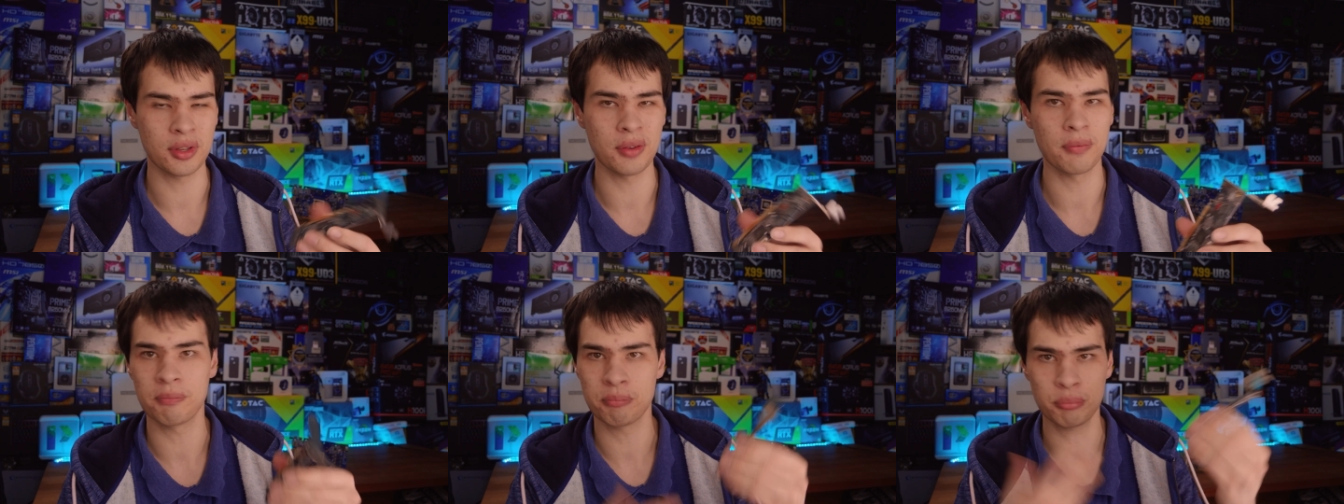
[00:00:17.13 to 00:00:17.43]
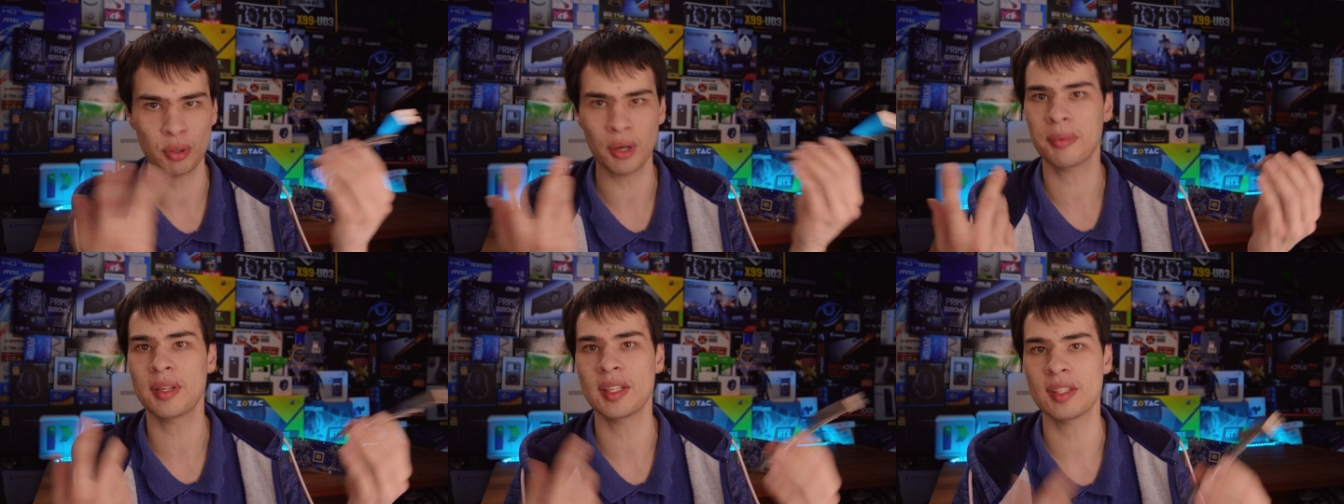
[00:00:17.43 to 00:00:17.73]
You've
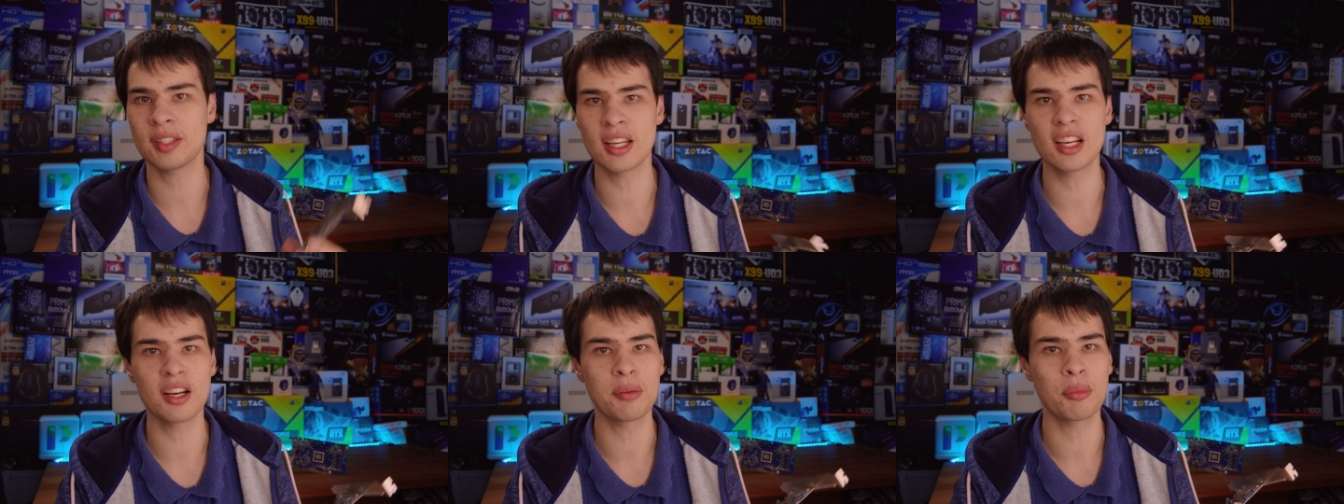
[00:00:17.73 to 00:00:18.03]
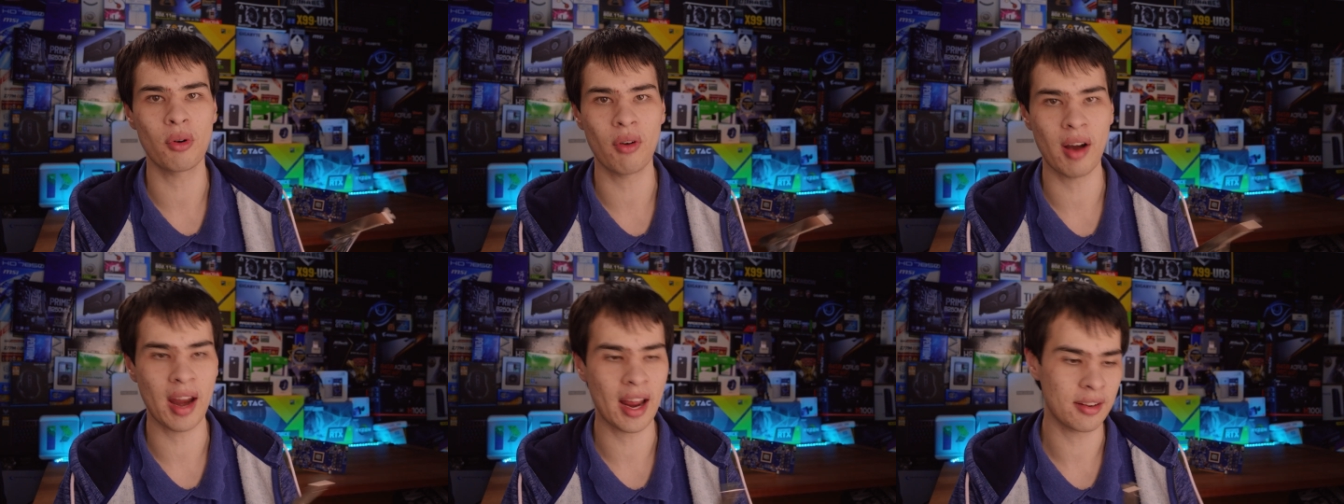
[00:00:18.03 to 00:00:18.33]
probably seen
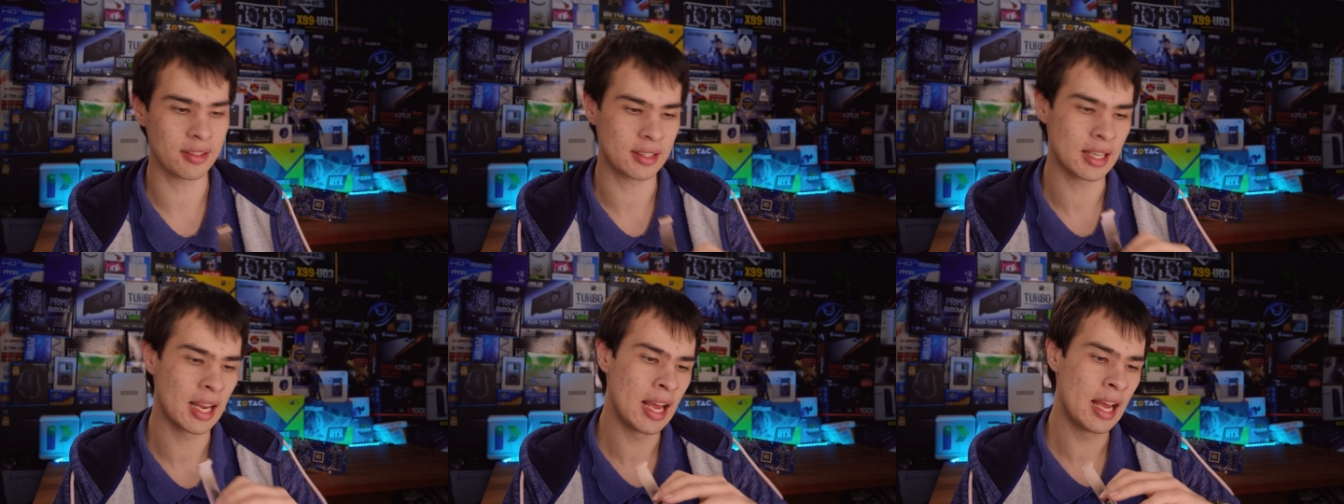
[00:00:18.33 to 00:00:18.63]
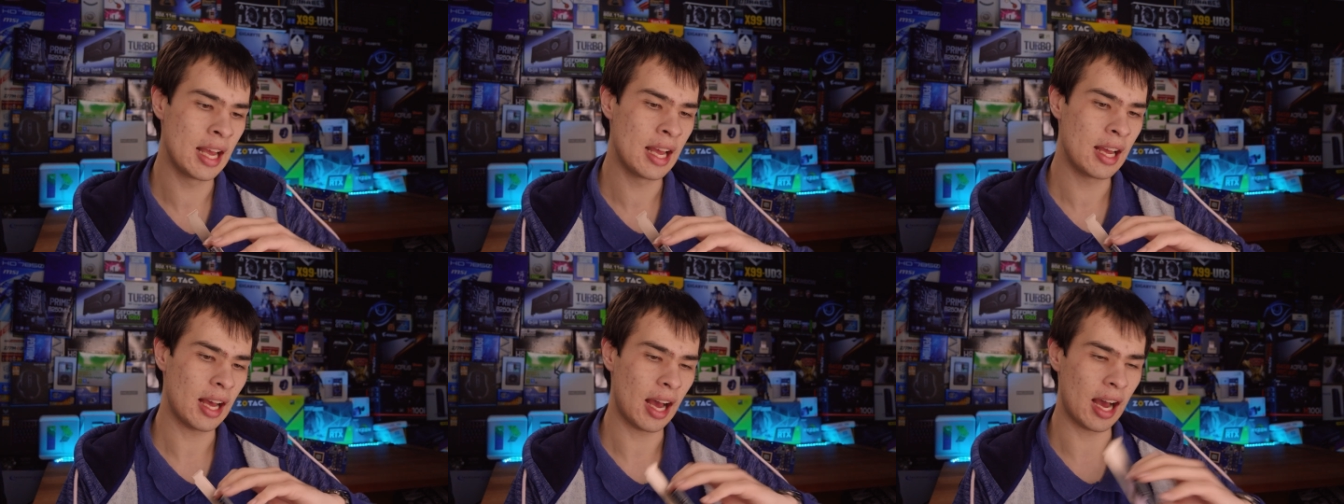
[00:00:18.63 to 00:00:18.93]
them around
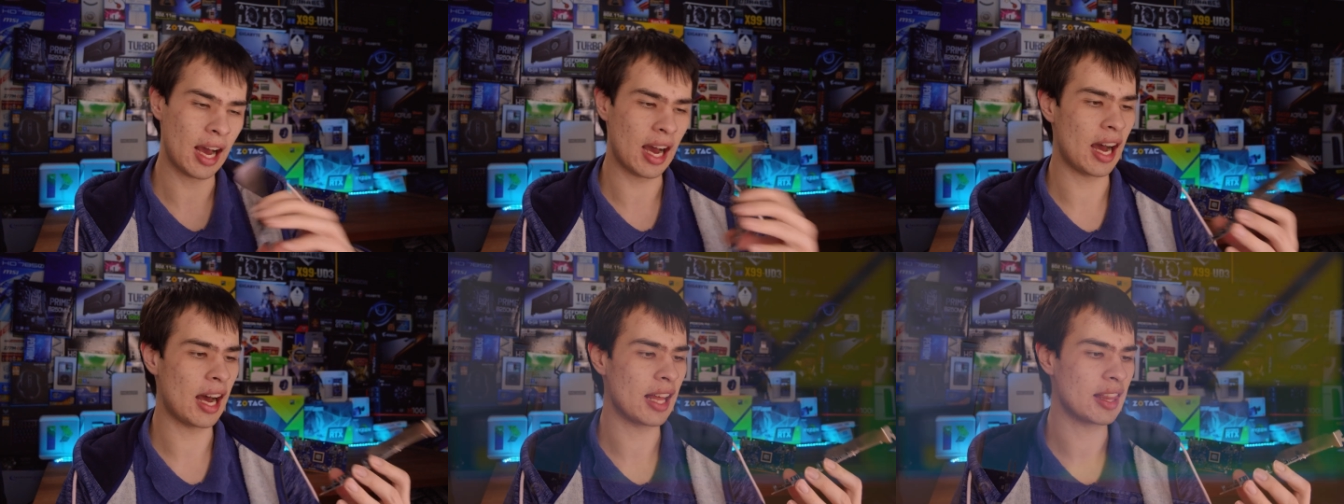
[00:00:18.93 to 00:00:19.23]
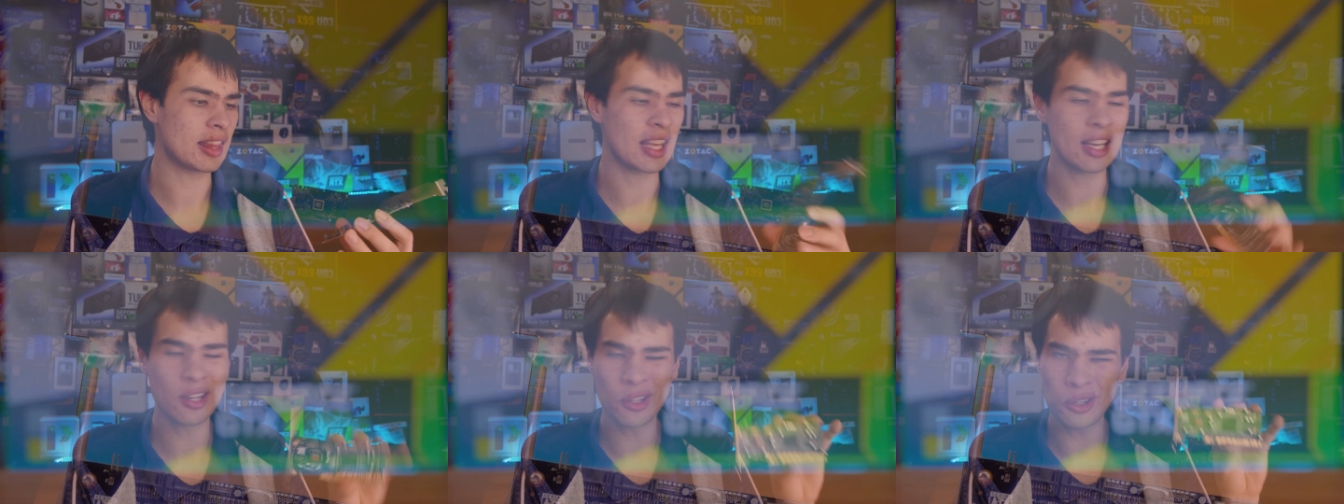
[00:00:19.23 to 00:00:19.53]
uh, they're